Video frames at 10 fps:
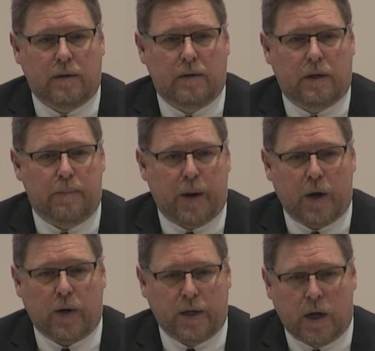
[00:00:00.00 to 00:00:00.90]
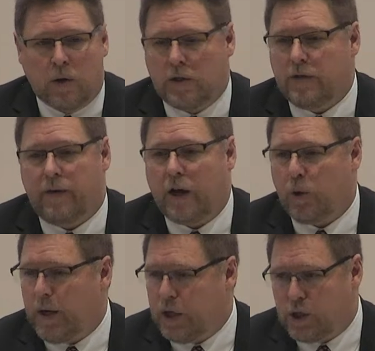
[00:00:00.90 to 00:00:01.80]
comparing notes,
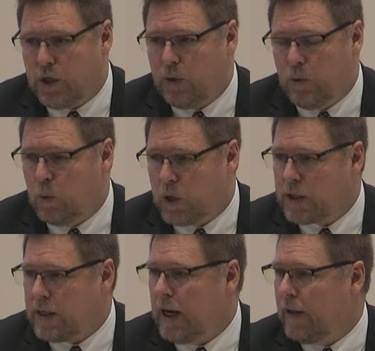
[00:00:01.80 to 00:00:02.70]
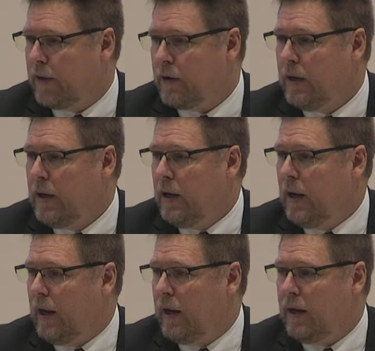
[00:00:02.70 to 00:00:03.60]
evaluating student work together,
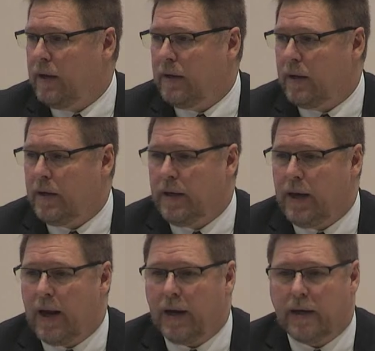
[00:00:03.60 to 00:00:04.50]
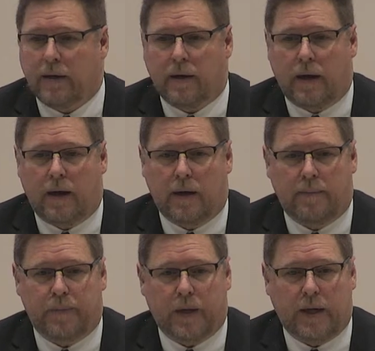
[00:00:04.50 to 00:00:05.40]
and getting
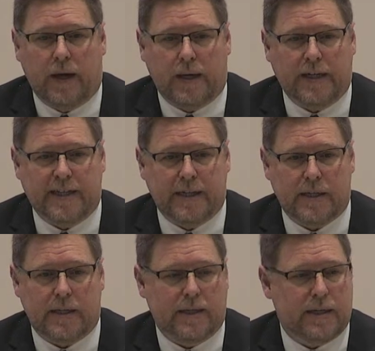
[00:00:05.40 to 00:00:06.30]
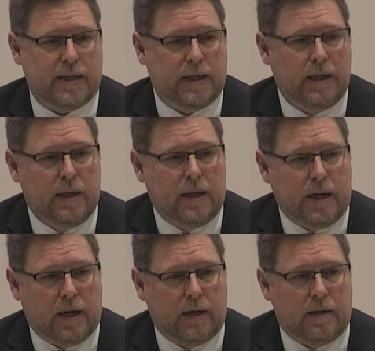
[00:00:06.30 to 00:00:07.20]
consistency
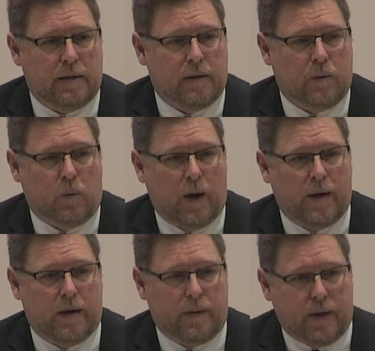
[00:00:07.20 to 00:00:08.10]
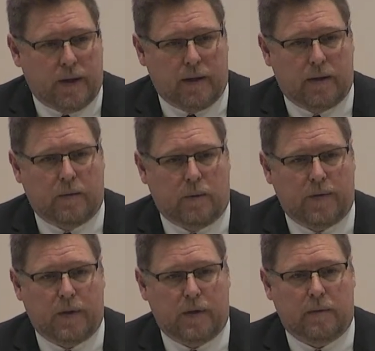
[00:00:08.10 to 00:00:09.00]
in what
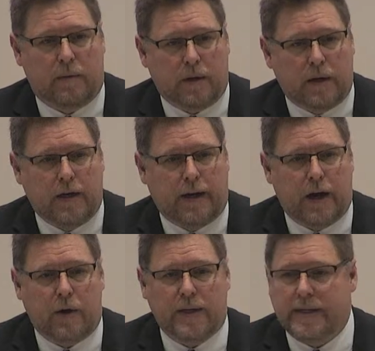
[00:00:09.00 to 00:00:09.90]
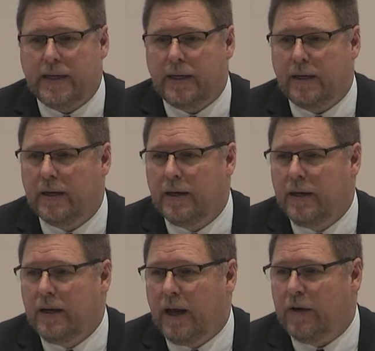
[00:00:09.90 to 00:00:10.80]
the guaranteed
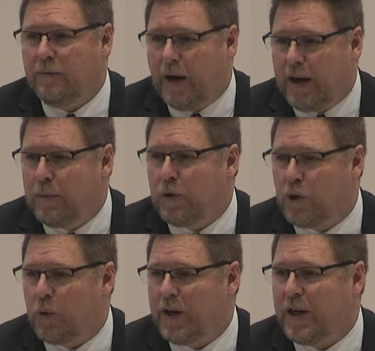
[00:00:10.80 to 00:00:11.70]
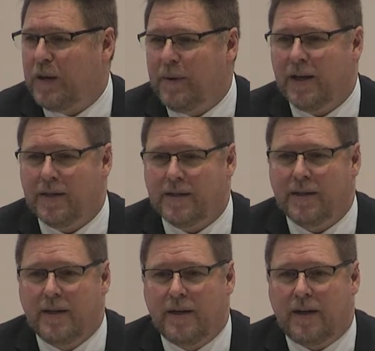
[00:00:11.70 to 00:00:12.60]
and viable curriculum is
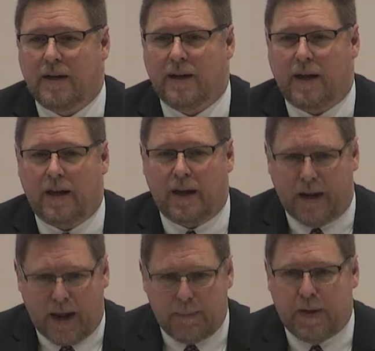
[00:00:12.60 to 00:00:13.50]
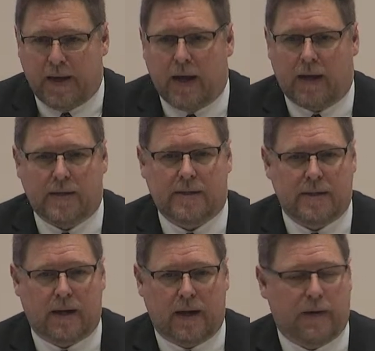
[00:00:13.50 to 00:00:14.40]
in
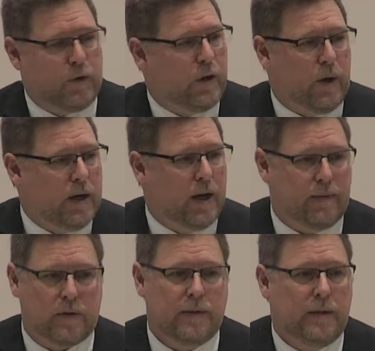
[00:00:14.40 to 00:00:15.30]
APS at every grade level,